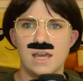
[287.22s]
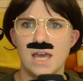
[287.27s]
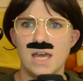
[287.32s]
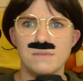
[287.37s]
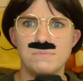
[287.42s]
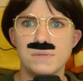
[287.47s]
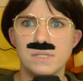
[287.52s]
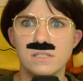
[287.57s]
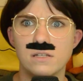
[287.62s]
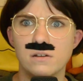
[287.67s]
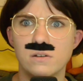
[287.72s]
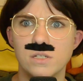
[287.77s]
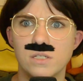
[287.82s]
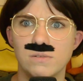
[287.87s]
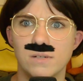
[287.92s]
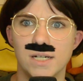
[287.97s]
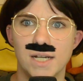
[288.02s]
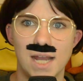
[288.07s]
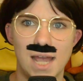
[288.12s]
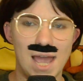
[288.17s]
episodes
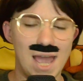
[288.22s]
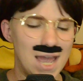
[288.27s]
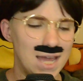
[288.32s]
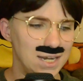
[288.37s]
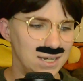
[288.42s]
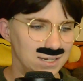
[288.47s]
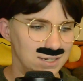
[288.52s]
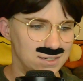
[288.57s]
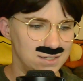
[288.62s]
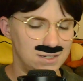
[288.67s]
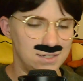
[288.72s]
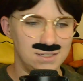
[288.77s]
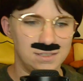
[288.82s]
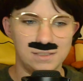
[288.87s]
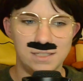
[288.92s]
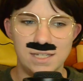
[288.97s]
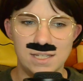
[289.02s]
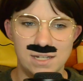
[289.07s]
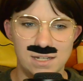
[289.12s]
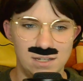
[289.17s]
were added,
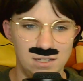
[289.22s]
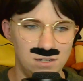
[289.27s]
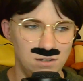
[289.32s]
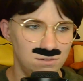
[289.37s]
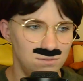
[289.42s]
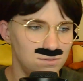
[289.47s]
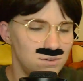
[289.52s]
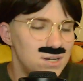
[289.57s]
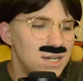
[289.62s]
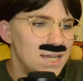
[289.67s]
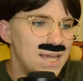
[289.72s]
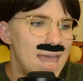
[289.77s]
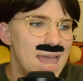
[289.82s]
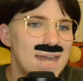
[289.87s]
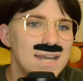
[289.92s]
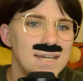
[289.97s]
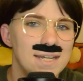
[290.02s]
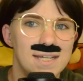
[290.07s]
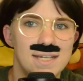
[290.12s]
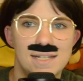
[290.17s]
deleted, re
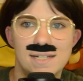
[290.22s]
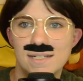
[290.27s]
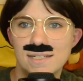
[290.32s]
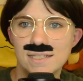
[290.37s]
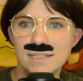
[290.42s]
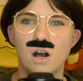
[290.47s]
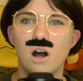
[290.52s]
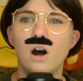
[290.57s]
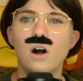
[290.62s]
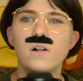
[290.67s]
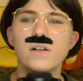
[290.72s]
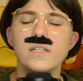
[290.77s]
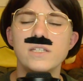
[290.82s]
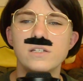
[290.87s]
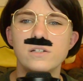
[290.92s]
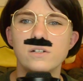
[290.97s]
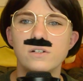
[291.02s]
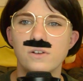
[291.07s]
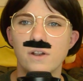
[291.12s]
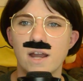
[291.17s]
edited, all
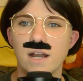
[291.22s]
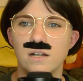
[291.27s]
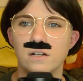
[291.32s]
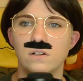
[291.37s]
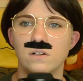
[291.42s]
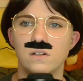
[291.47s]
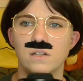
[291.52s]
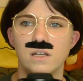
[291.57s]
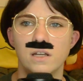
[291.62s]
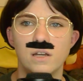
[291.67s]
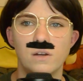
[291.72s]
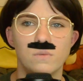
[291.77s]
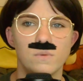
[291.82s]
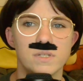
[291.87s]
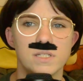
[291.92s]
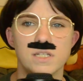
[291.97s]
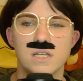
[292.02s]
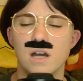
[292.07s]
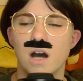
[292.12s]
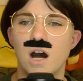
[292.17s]
until Graggle
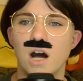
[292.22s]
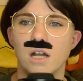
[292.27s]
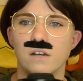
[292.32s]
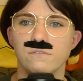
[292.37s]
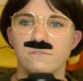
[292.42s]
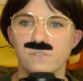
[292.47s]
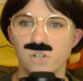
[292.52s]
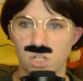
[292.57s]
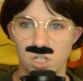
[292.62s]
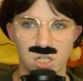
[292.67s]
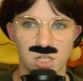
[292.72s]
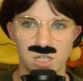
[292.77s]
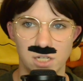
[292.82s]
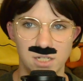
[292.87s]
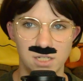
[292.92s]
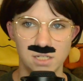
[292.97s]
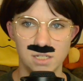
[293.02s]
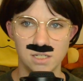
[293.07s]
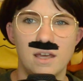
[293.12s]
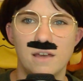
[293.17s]
was gone for
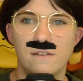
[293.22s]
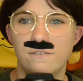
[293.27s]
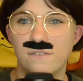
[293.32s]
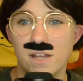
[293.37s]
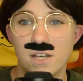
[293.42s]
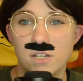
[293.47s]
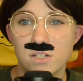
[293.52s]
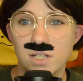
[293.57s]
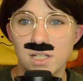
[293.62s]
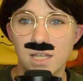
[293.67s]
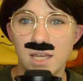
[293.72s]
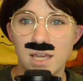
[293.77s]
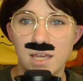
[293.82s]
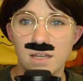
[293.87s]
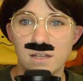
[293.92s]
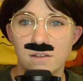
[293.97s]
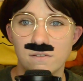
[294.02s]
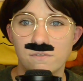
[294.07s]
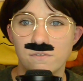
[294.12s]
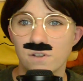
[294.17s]
good
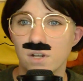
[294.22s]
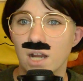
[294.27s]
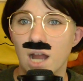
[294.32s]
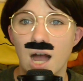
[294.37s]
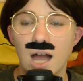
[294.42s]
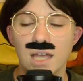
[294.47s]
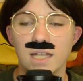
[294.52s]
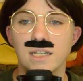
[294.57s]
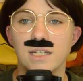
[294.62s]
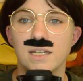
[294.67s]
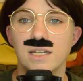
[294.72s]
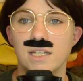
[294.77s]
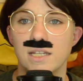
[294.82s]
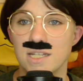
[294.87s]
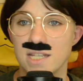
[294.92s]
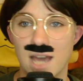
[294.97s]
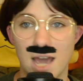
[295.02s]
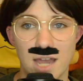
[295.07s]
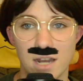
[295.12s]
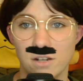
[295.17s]
eventually forgotten
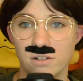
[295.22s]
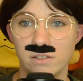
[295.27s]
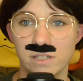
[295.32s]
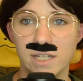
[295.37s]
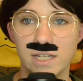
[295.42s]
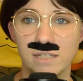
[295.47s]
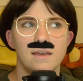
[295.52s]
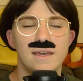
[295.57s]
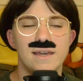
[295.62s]
entirely.